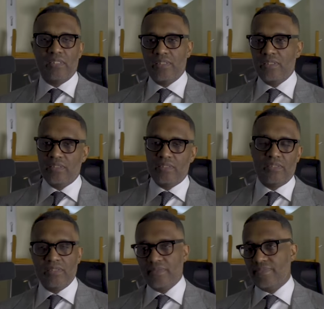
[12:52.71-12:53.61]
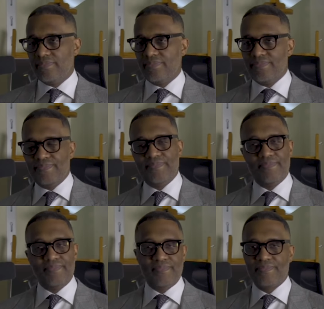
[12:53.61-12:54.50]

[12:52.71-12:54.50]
(no one is talking)